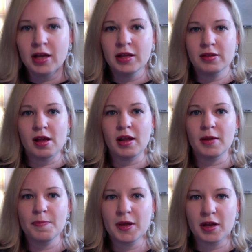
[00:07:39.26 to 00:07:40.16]
It's not
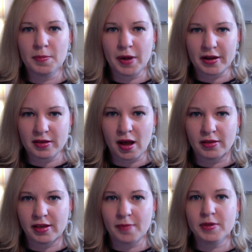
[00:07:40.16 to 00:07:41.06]
like big complex
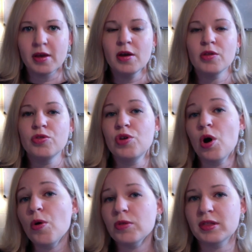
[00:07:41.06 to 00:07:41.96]
concepts.
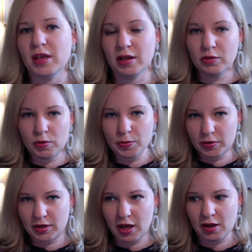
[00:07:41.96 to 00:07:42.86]
Those things we will
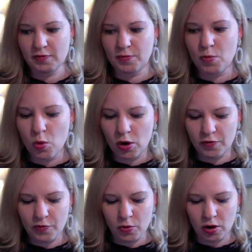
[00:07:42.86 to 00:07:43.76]
save more
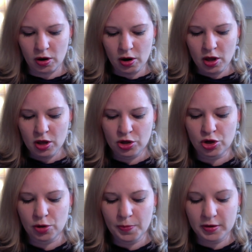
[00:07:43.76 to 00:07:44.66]
for
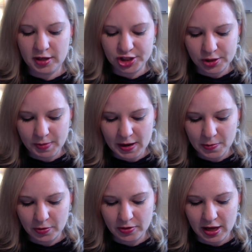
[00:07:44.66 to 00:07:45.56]
your position
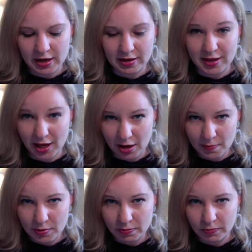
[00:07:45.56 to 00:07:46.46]
papers and
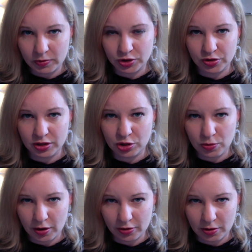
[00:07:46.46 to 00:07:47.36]
exams, which are the two
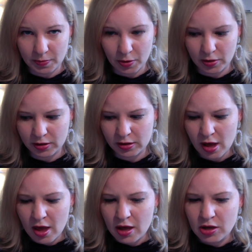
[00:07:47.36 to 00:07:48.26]
other components.
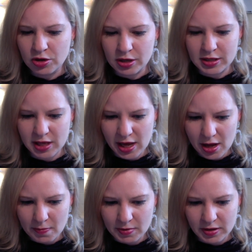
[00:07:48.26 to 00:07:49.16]
Your
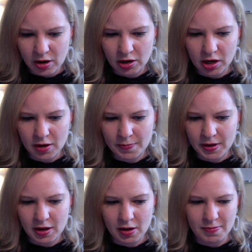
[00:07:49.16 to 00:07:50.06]
exams are going to
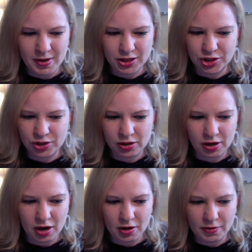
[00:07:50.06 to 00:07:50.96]
be a mixture
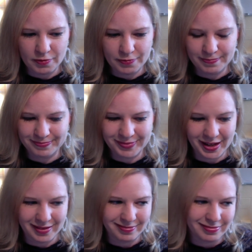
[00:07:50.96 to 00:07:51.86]
of
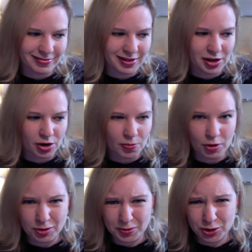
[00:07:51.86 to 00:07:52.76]
like, you know,
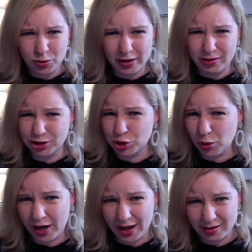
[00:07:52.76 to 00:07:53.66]
multiple choice,
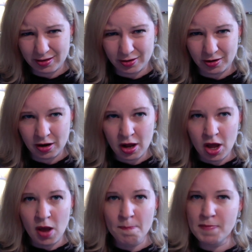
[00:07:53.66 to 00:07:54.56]
short answer,
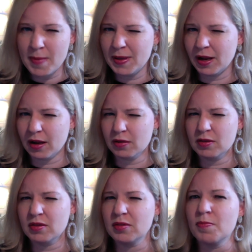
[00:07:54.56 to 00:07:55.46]
maybe like
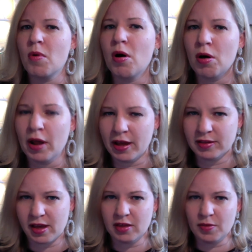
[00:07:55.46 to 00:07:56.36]
small
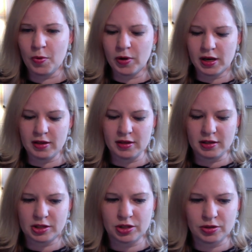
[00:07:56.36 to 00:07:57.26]
essay. The point isn't
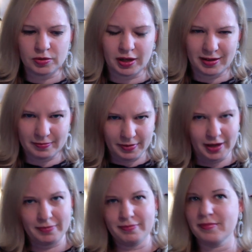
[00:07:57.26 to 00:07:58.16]
to like
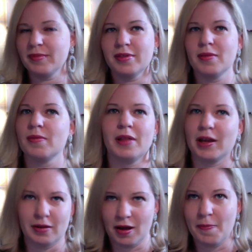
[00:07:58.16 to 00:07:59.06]

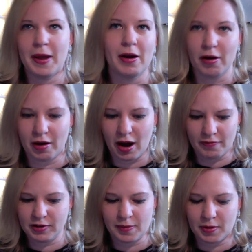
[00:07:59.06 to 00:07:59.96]
a paragraph
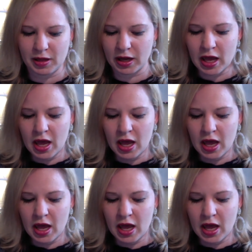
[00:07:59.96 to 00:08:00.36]
type of thing.